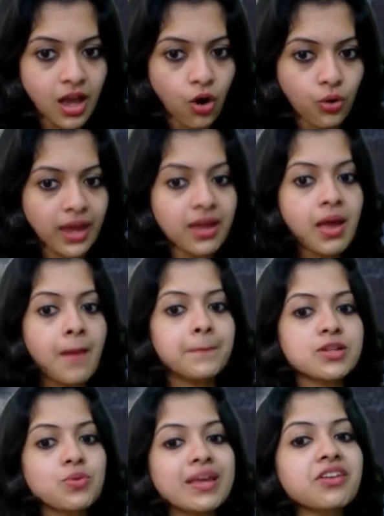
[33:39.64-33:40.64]
Okay,
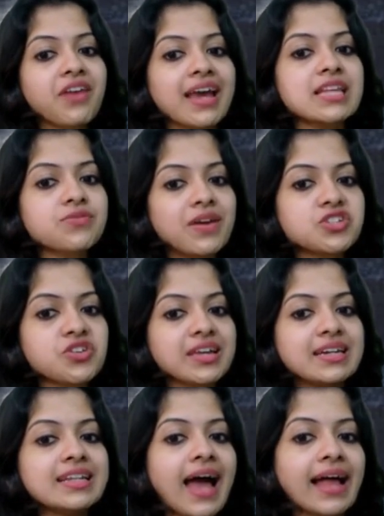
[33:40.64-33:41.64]
between right
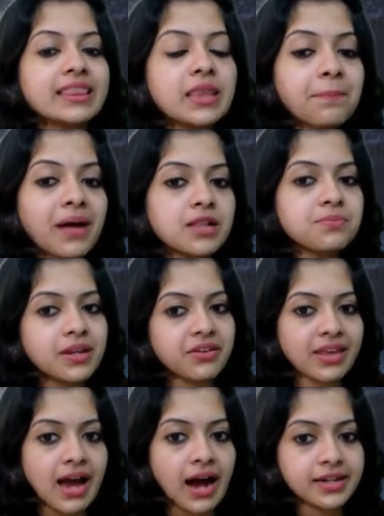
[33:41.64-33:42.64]
ventricle and the
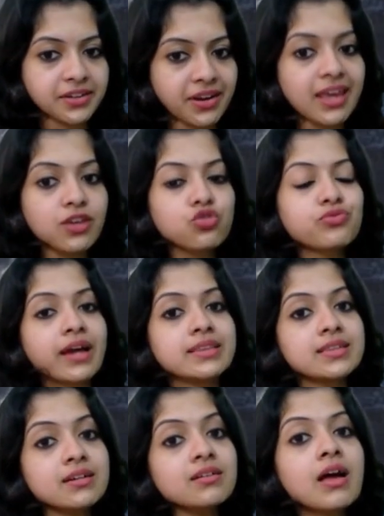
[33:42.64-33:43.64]
pulmonary artery, you find
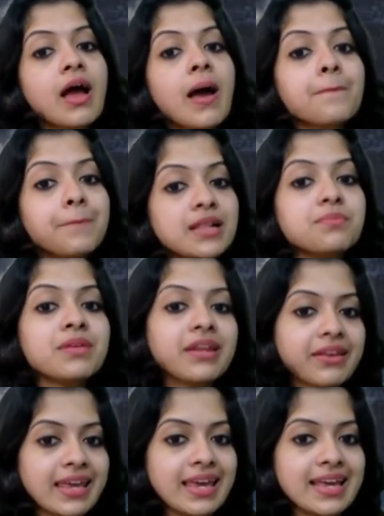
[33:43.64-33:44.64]
the
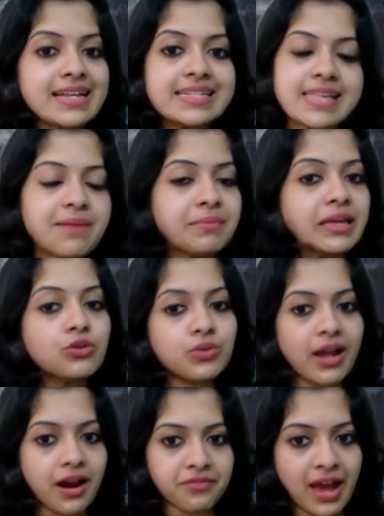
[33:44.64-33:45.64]
pulmonary
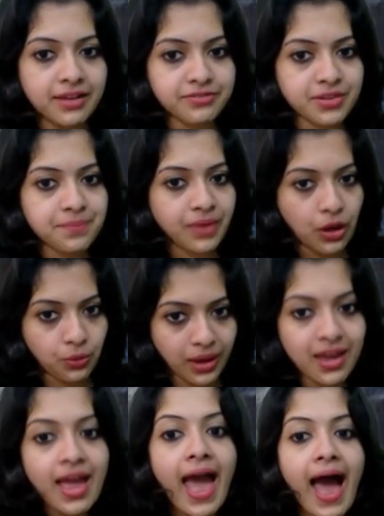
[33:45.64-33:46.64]
semilunar valve.
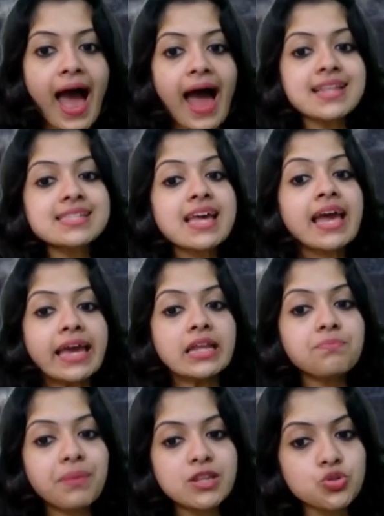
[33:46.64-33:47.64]
Okay, and
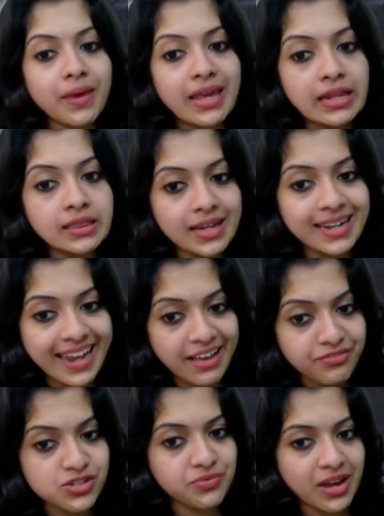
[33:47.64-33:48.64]
in between the
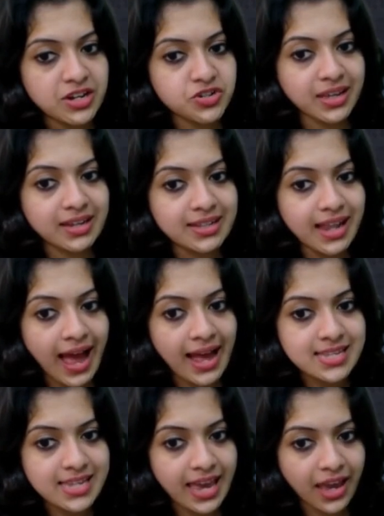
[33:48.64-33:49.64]
left ventricle
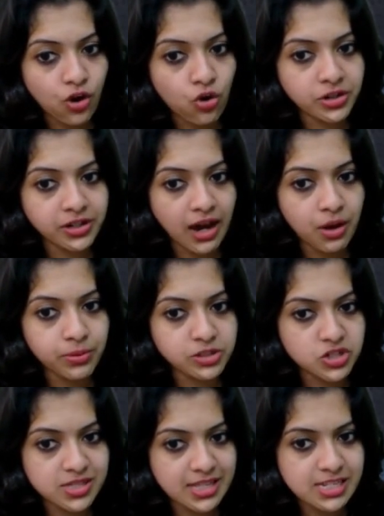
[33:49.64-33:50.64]
and aorta, which
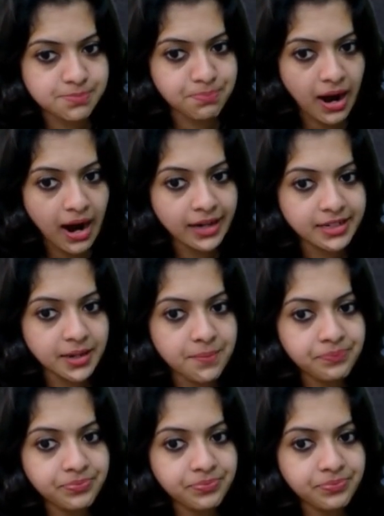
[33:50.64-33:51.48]
is this part,